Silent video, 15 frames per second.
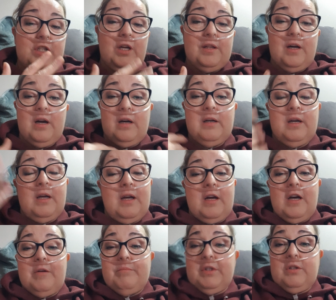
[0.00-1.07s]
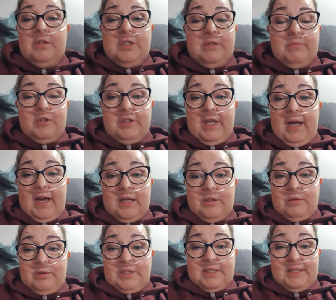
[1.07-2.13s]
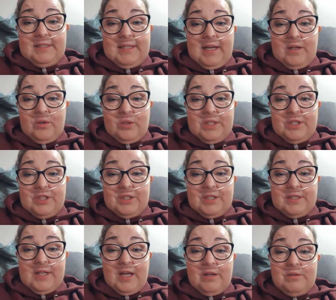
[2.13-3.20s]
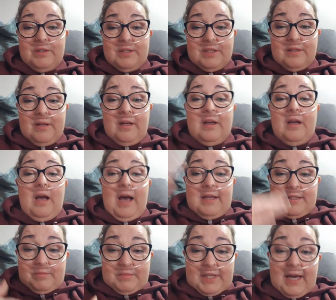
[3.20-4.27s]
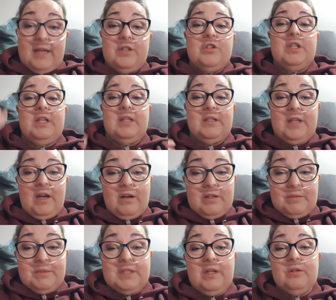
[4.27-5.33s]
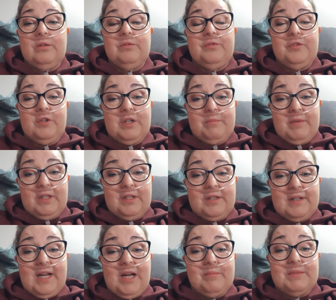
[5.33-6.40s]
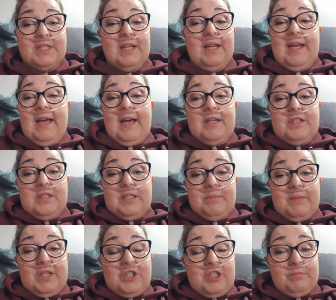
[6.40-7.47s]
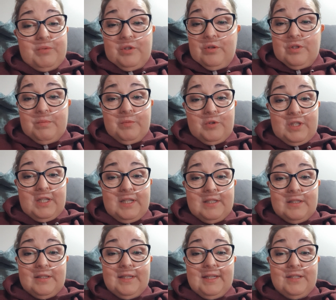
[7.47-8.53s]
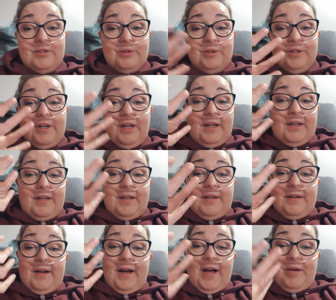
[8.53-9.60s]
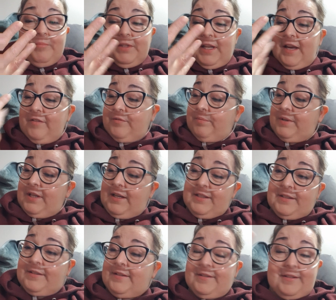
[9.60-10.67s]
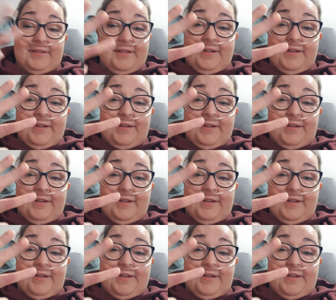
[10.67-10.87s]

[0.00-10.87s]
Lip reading: other, and because I'm on the high dose of steroids just now, as I'm titrating down, I'm still on 40 milligrams, it just makes you bruise more easily. So here I am left with this